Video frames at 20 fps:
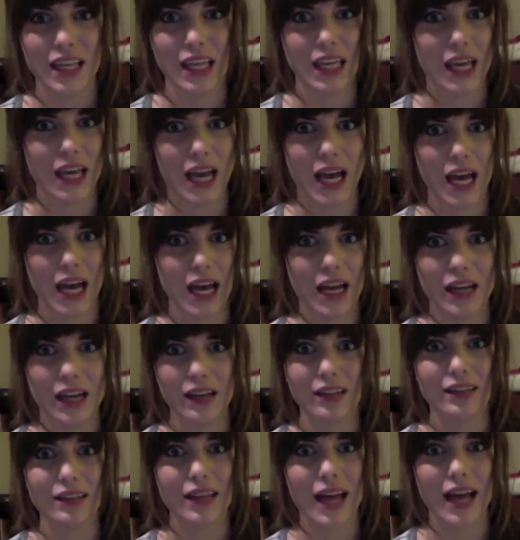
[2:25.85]
Yeah,
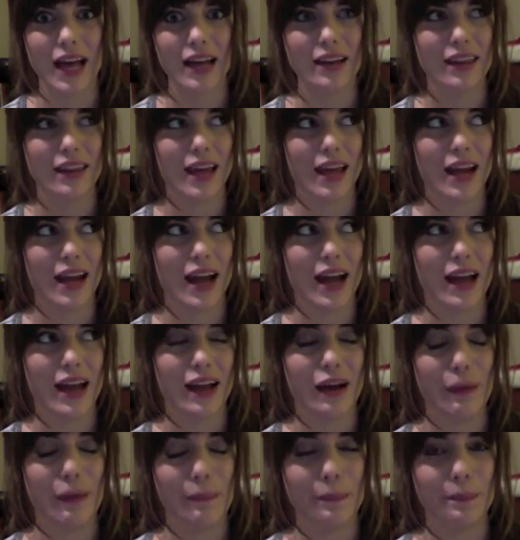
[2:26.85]
glad that
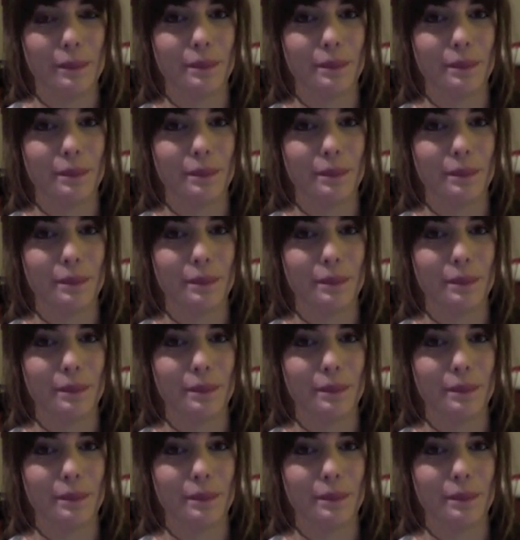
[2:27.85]
I